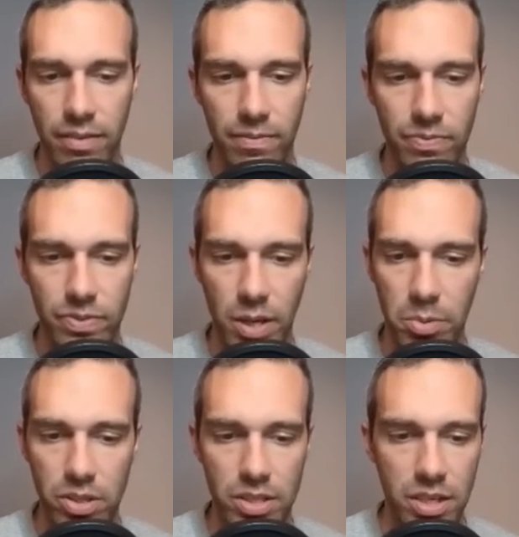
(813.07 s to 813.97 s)

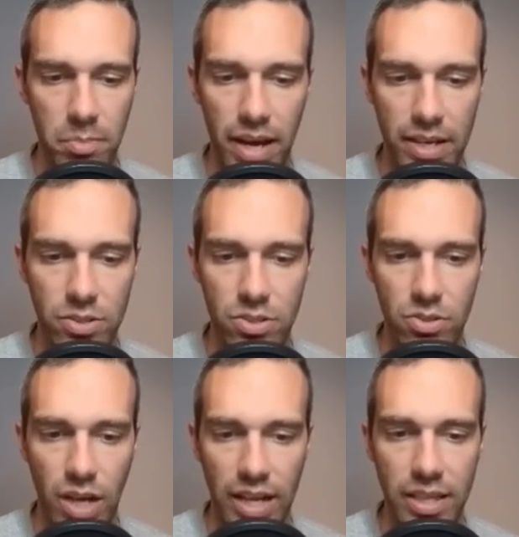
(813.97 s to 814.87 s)
double needs to come back
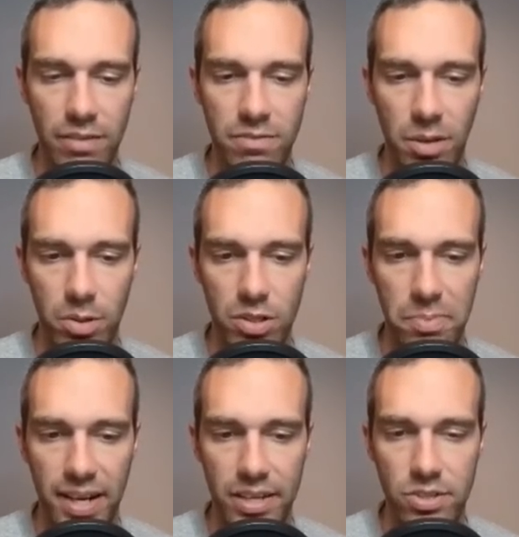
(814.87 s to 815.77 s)
soon. I think if double comes
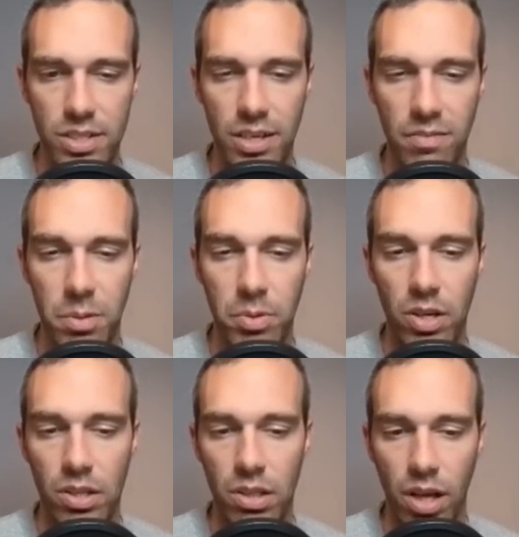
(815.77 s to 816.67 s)
back, it's going to give people a
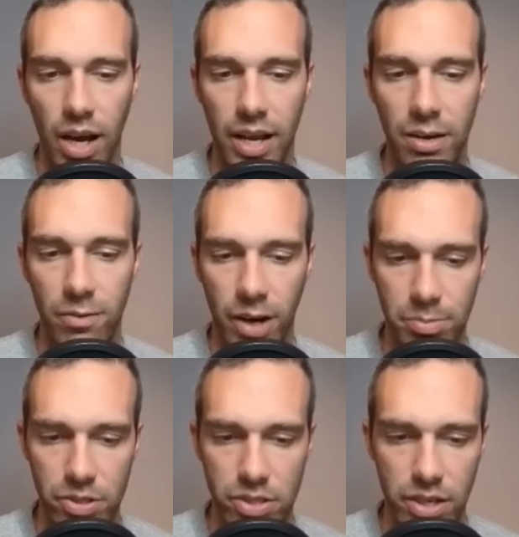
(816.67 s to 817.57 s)
lot of
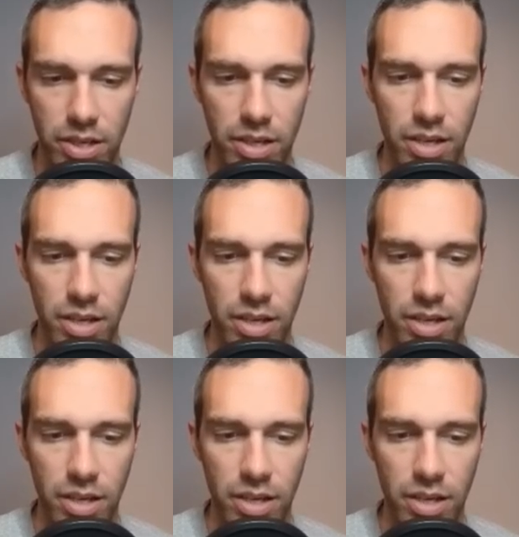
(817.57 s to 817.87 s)
options here.